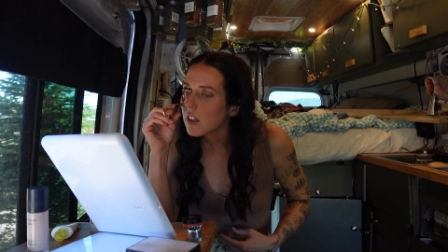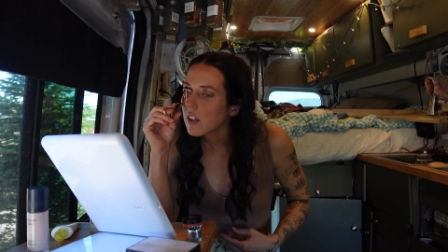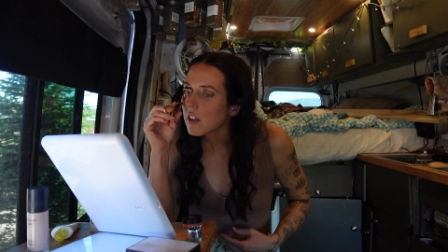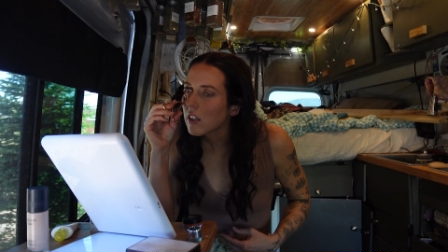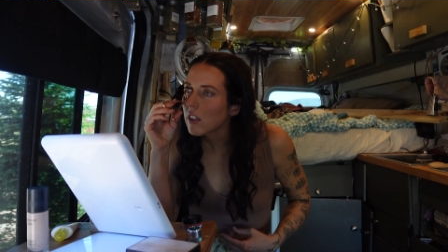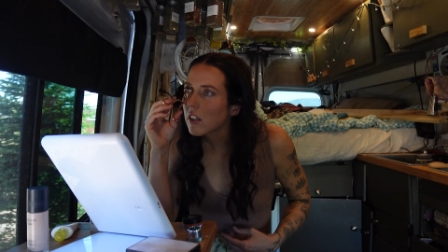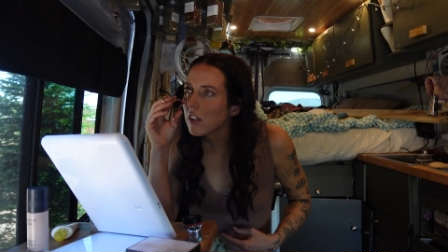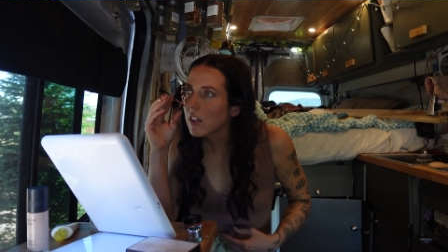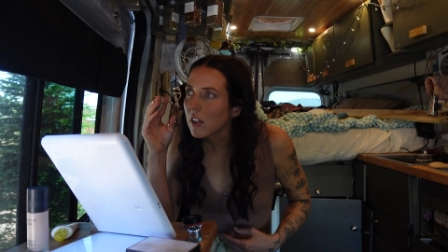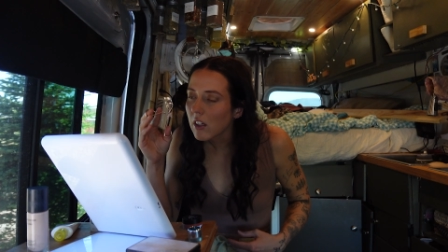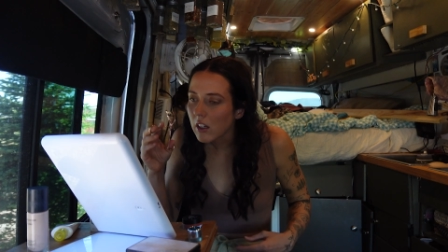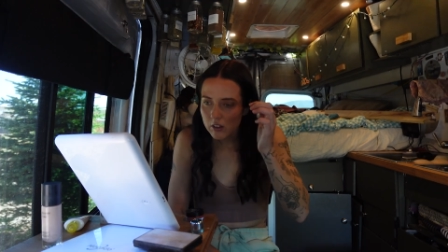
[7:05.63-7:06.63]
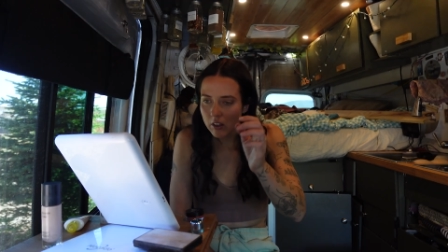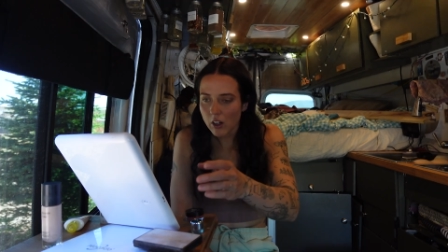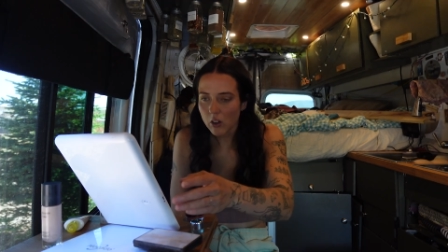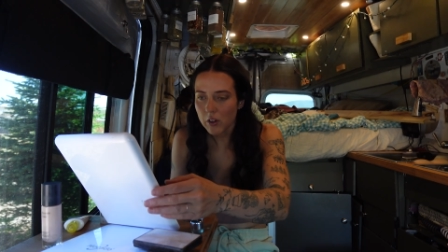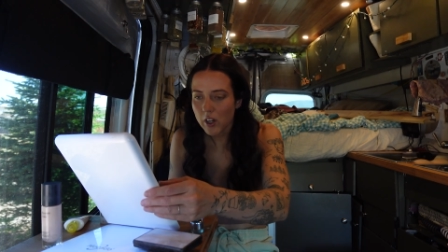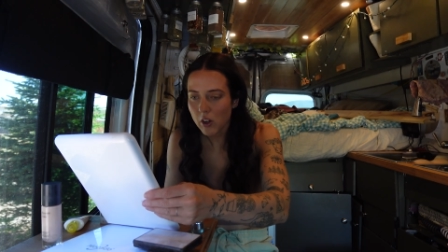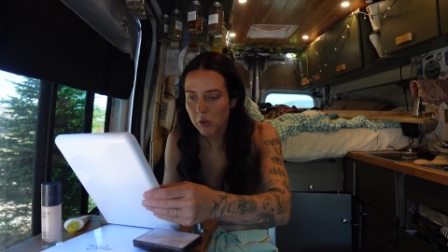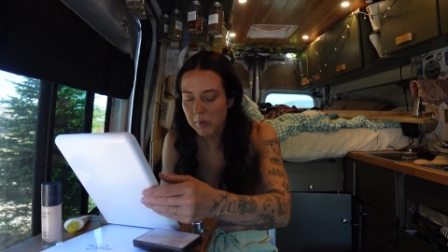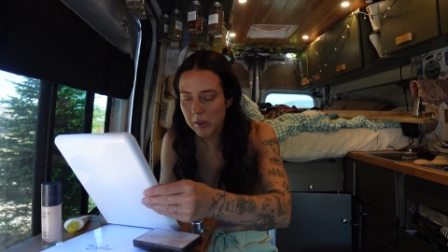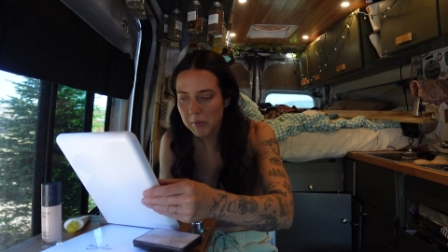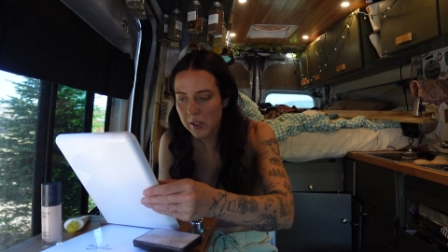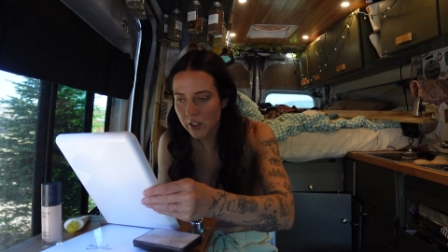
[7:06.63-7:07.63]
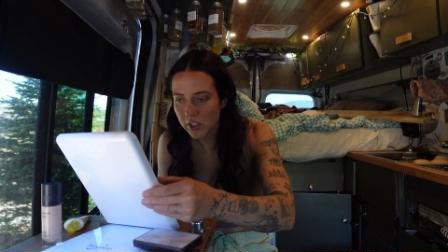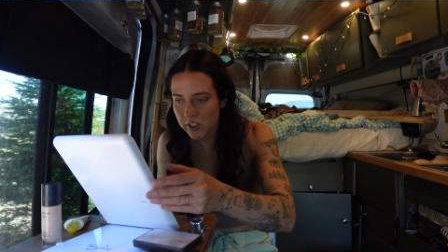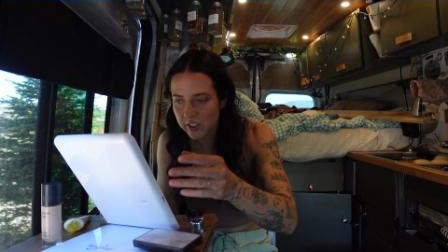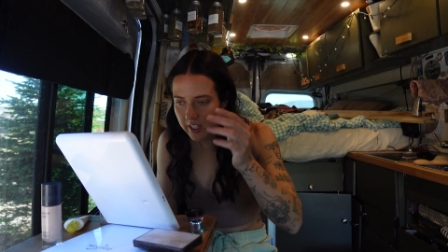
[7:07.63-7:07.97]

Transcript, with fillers: will be mine. Oh no, my mirror just